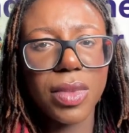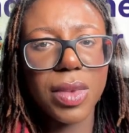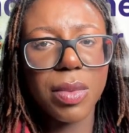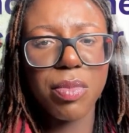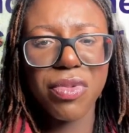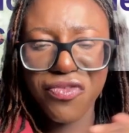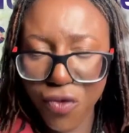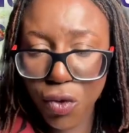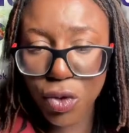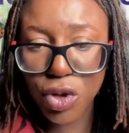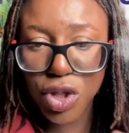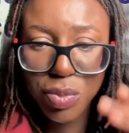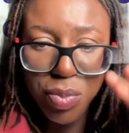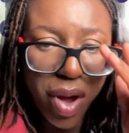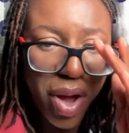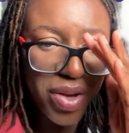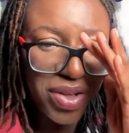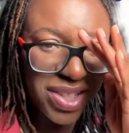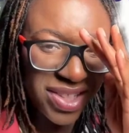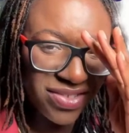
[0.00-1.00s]
before you
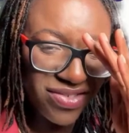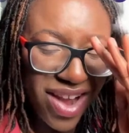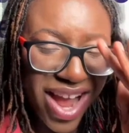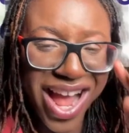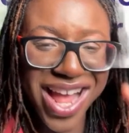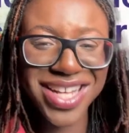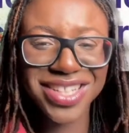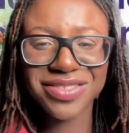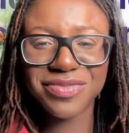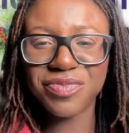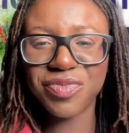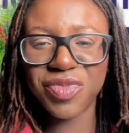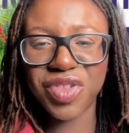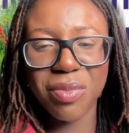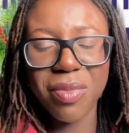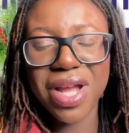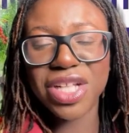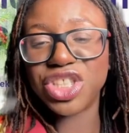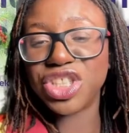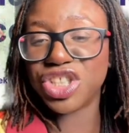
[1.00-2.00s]
post, right?
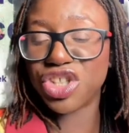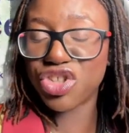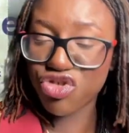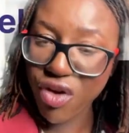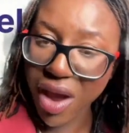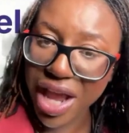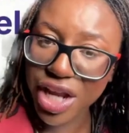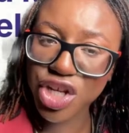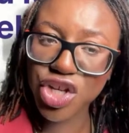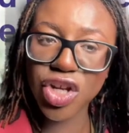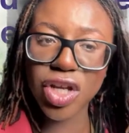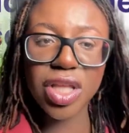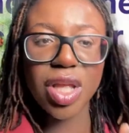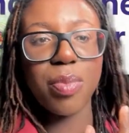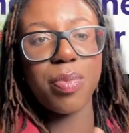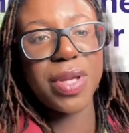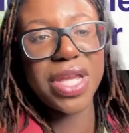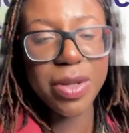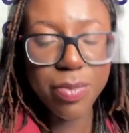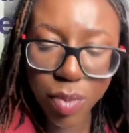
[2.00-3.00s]
Imagine the traction, the
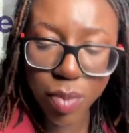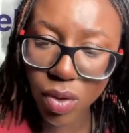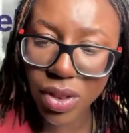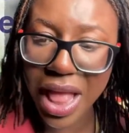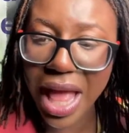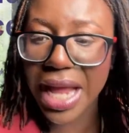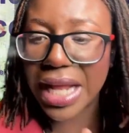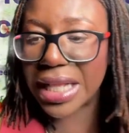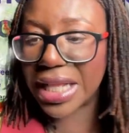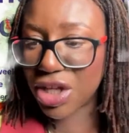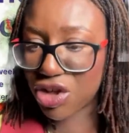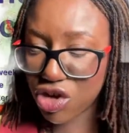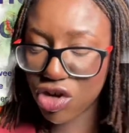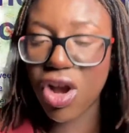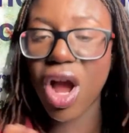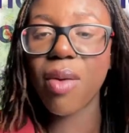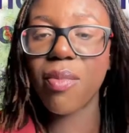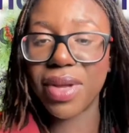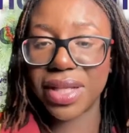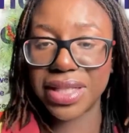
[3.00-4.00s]
people like literally
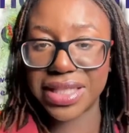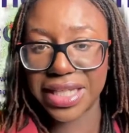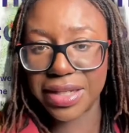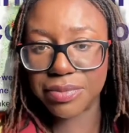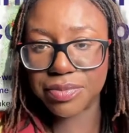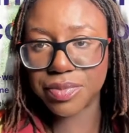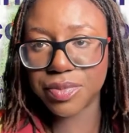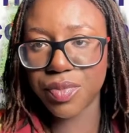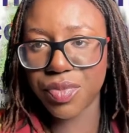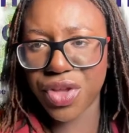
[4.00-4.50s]
commenting.